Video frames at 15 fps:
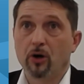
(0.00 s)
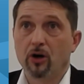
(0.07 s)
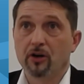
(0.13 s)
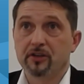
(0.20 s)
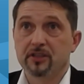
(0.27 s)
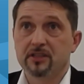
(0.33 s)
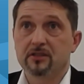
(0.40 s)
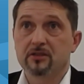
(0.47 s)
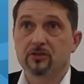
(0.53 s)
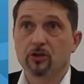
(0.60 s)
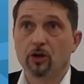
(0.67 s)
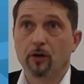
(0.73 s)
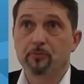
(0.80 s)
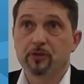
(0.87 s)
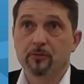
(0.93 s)
part is
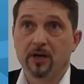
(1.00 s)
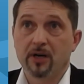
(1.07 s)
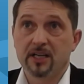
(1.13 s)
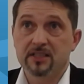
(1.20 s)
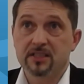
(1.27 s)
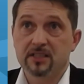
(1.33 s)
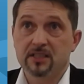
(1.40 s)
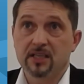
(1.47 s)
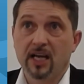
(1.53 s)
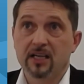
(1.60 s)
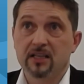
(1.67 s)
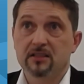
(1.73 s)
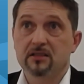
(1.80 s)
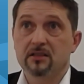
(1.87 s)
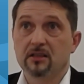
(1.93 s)
to optimize
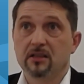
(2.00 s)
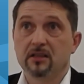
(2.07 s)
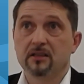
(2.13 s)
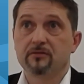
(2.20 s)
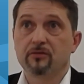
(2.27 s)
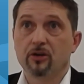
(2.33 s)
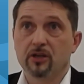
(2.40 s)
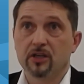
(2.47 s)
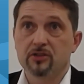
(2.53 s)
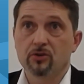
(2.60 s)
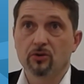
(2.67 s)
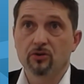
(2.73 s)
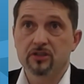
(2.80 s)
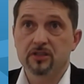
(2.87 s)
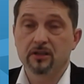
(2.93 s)
space, uh, the
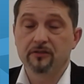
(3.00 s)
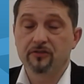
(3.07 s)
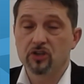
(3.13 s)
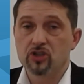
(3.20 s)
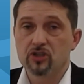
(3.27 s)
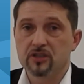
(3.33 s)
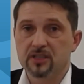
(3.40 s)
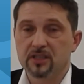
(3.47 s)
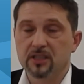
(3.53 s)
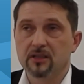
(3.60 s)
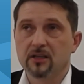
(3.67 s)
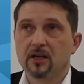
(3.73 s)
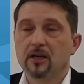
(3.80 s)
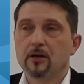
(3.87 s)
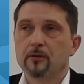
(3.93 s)
resource
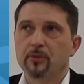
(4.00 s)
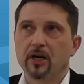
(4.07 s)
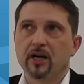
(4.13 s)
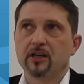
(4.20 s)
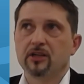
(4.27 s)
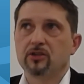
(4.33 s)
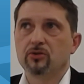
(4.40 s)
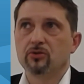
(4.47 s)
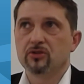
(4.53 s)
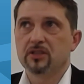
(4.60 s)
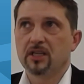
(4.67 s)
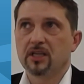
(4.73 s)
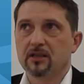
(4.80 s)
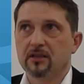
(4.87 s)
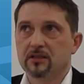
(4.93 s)
efficiency by
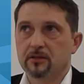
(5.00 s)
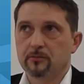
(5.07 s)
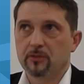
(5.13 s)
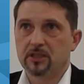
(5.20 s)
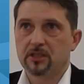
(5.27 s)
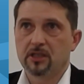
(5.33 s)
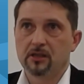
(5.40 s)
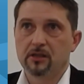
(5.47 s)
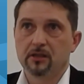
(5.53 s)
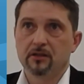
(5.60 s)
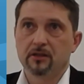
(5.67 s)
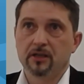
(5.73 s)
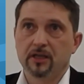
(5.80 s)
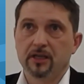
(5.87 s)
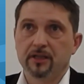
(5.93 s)
reducing the
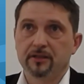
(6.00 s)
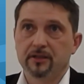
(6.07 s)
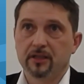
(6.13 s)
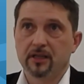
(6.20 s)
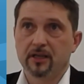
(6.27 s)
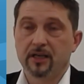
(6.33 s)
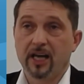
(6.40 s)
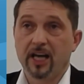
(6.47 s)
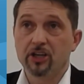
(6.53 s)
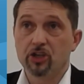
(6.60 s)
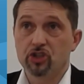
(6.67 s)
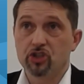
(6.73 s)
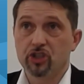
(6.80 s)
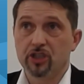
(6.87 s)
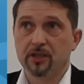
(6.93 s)
material and uh,
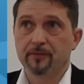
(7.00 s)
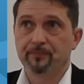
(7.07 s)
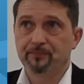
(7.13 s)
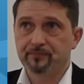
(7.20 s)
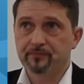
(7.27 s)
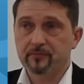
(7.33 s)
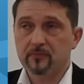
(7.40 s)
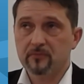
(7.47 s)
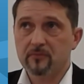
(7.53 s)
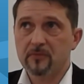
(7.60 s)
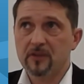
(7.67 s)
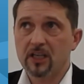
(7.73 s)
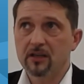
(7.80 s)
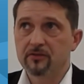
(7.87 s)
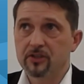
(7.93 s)
energy
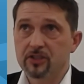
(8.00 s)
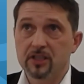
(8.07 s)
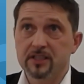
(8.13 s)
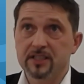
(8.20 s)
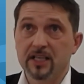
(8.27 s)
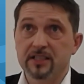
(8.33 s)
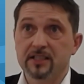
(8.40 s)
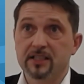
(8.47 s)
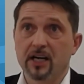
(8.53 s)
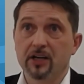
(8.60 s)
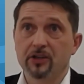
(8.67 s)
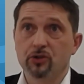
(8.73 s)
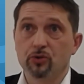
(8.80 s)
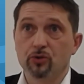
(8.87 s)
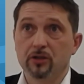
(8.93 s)
which is
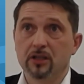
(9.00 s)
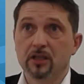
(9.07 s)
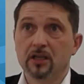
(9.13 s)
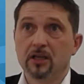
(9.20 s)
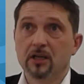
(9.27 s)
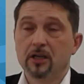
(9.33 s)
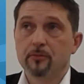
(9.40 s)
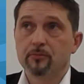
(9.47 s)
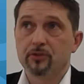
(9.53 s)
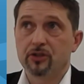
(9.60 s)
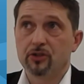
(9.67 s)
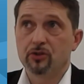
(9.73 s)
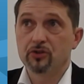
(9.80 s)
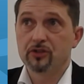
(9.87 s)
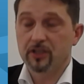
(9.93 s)
necessary to
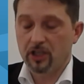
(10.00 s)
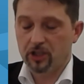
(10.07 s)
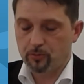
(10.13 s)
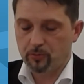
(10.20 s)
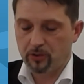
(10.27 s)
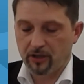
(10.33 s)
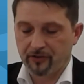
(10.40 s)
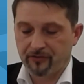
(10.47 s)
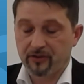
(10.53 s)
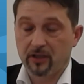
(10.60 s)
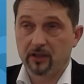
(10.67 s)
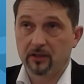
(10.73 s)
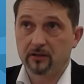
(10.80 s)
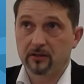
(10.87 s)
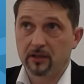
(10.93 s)
produce such parts.
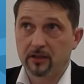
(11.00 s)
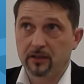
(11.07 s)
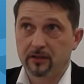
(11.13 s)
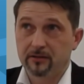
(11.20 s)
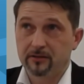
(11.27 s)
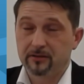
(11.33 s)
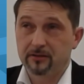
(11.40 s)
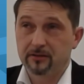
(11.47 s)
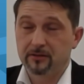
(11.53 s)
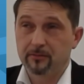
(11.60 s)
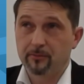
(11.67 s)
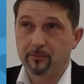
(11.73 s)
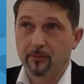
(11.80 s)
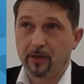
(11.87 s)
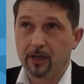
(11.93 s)
And uh,
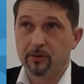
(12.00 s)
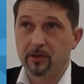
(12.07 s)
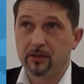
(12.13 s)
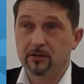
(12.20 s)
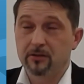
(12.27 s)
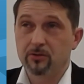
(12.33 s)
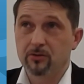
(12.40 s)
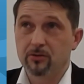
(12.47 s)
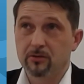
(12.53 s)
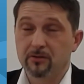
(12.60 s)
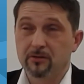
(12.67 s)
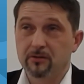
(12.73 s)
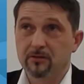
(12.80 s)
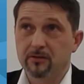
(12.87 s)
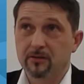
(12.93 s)
maybe
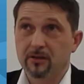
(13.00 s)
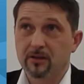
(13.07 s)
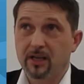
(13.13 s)
you